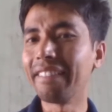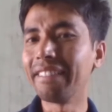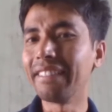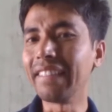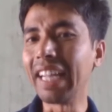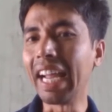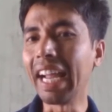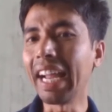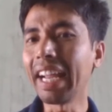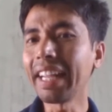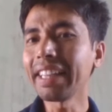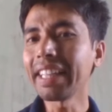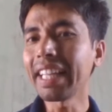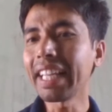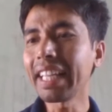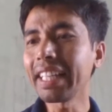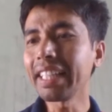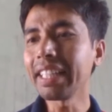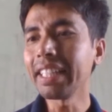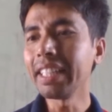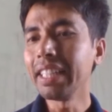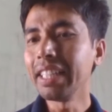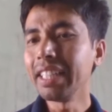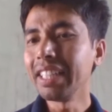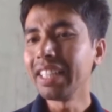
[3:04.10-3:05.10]
and then
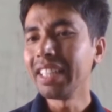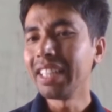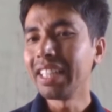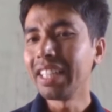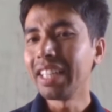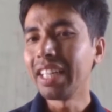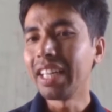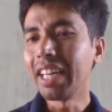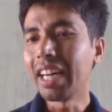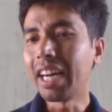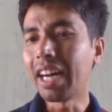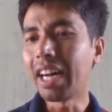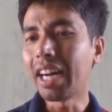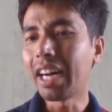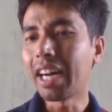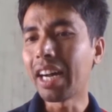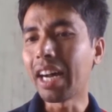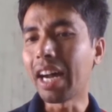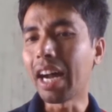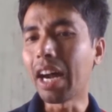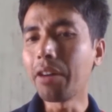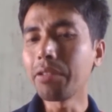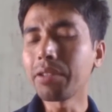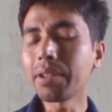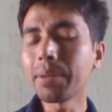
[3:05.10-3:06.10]

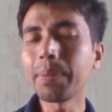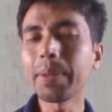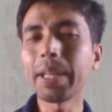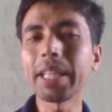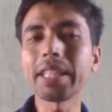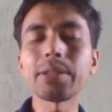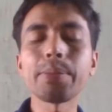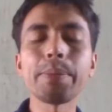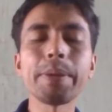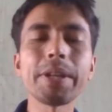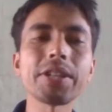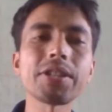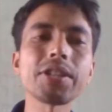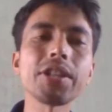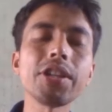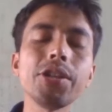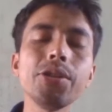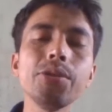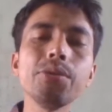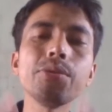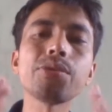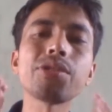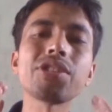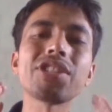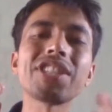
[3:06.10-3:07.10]
out of desperation
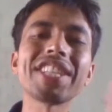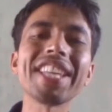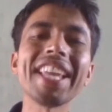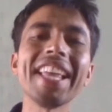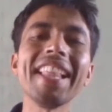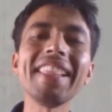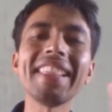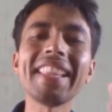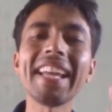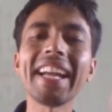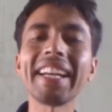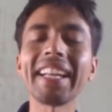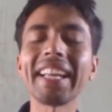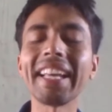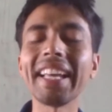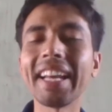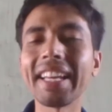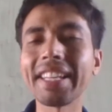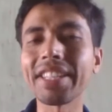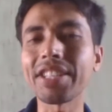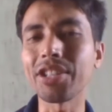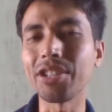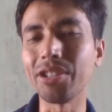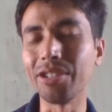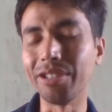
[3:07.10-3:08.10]
you sell that
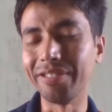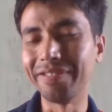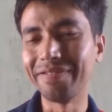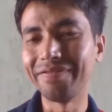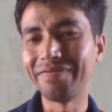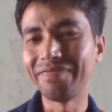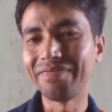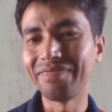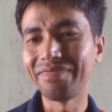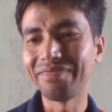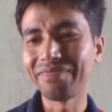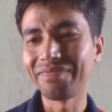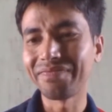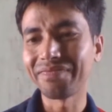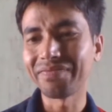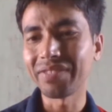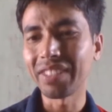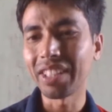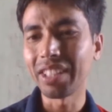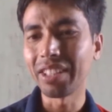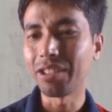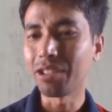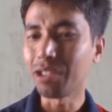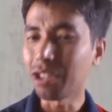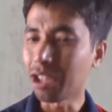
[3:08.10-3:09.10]
AICO,
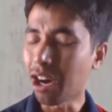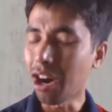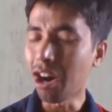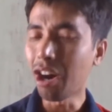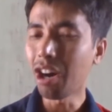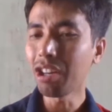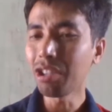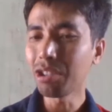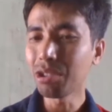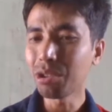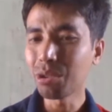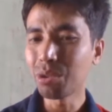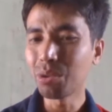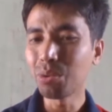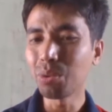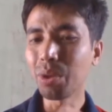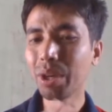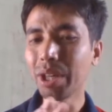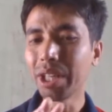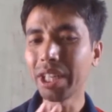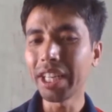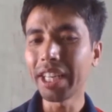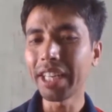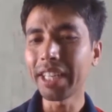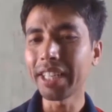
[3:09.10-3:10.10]
all
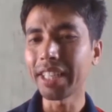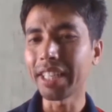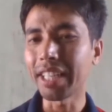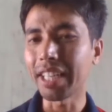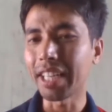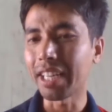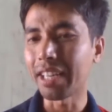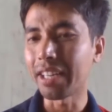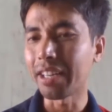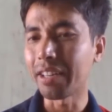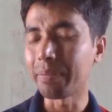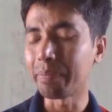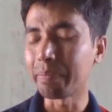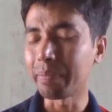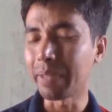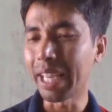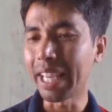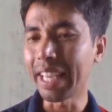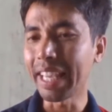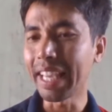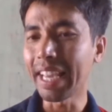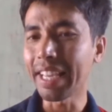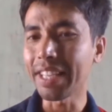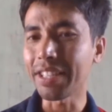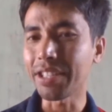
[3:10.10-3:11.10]
200
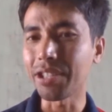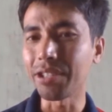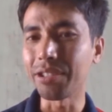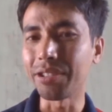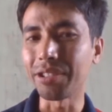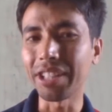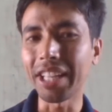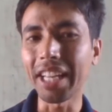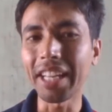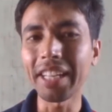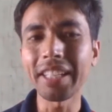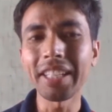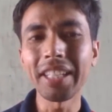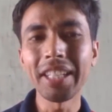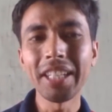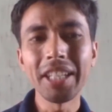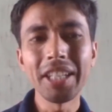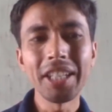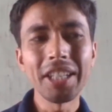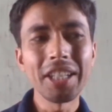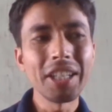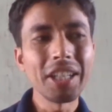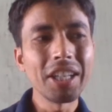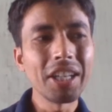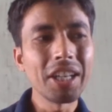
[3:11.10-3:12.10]
AICO. Then
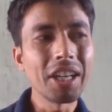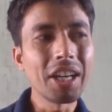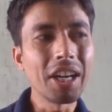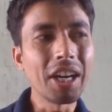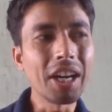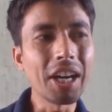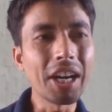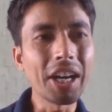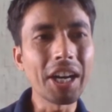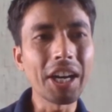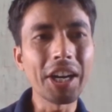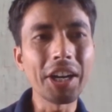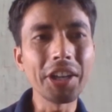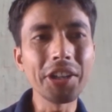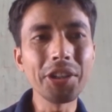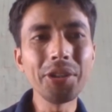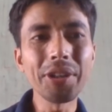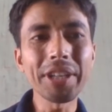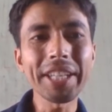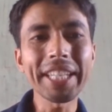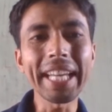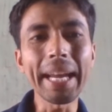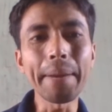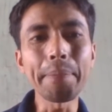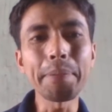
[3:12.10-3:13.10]
your
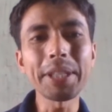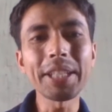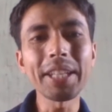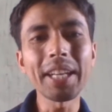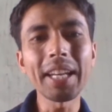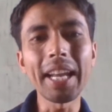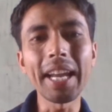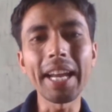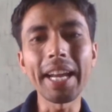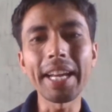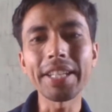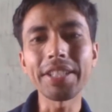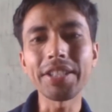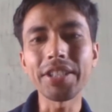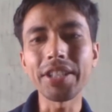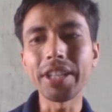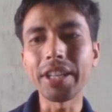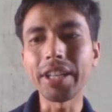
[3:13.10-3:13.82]
capital has